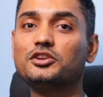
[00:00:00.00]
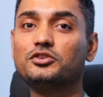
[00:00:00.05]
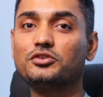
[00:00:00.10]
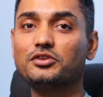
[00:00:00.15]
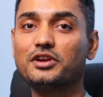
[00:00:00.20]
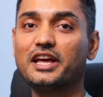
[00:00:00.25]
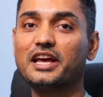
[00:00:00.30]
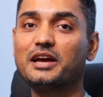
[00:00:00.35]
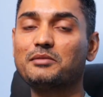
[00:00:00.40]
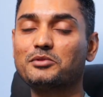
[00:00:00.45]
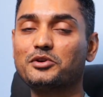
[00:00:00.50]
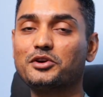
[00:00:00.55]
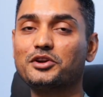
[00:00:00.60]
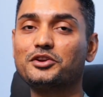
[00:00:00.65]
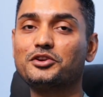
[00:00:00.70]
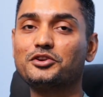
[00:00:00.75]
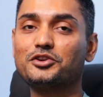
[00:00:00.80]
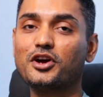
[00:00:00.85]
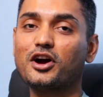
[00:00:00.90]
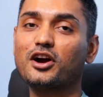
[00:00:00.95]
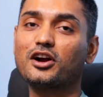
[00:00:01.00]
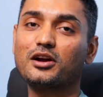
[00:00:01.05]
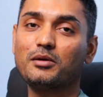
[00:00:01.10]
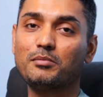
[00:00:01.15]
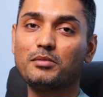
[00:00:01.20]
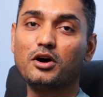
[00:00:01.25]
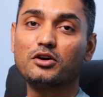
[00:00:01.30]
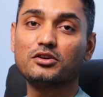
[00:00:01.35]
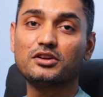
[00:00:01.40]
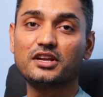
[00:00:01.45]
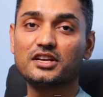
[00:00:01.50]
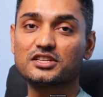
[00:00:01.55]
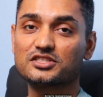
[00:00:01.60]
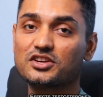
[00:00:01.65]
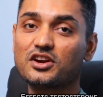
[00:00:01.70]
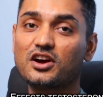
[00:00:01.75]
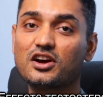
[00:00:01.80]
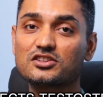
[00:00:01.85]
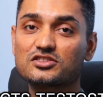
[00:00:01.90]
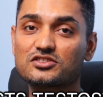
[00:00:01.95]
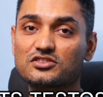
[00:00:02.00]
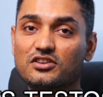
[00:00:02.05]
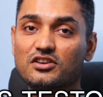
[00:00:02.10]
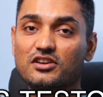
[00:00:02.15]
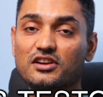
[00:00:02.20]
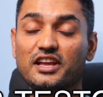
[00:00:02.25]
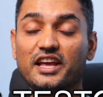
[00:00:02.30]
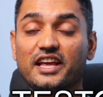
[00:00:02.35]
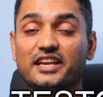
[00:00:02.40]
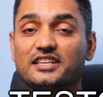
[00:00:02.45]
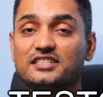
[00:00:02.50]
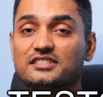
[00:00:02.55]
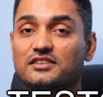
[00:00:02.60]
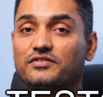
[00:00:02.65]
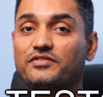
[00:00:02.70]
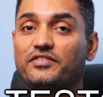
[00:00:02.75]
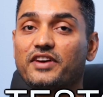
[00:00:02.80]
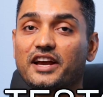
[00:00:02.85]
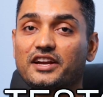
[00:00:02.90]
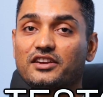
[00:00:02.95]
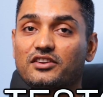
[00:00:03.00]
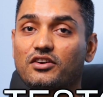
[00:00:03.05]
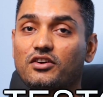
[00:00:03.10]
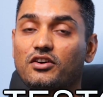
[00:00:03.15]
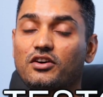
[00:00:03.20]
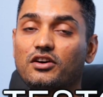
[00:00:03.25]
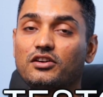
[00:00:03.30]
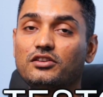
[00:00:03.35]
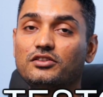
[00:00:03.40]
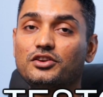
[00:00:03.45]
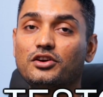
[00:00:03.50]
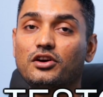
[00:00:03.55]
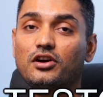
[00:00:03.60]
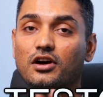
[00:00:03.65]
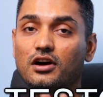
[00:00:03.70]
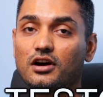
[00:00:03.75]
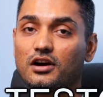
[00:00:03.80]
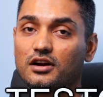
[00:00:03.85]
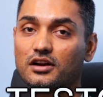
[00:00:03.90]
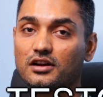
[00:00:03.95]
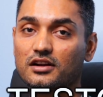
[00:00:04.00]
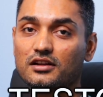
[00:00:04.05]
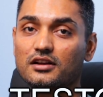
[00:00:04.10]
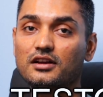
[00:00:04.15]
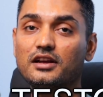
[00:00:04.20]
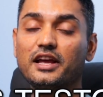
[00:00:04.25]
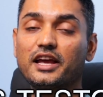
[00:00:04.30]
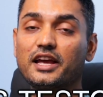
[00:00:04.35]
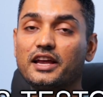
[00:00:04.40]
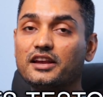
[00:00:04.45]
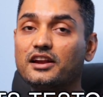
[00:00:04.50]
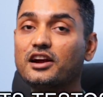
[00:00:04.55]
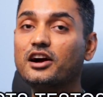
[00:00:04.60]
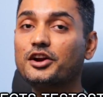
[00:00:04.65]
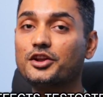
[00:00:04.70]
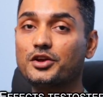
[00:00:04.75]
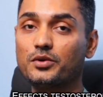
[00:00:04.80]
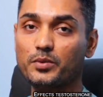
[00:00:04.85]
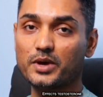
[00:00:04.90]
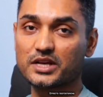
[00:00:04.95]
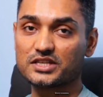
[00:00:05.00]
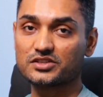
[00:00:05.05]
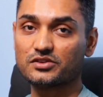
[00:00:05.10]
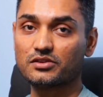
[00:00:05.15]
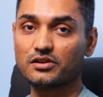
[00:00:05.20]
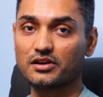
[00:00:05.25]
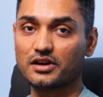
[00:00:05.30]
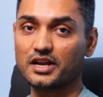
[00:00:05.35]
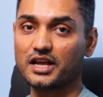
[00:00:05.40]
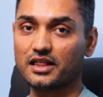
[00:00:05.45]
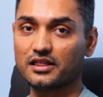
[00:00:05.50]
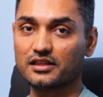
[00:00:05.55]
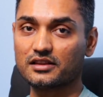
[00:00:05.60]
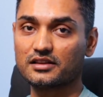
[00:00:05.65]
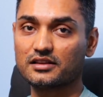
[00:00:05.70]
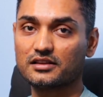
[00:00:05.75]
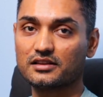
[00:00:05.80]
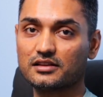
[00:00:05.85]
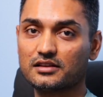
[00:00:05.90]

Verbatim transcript: Today I'm going to talk about testosterone and its effect on your heart and cardiovascular health.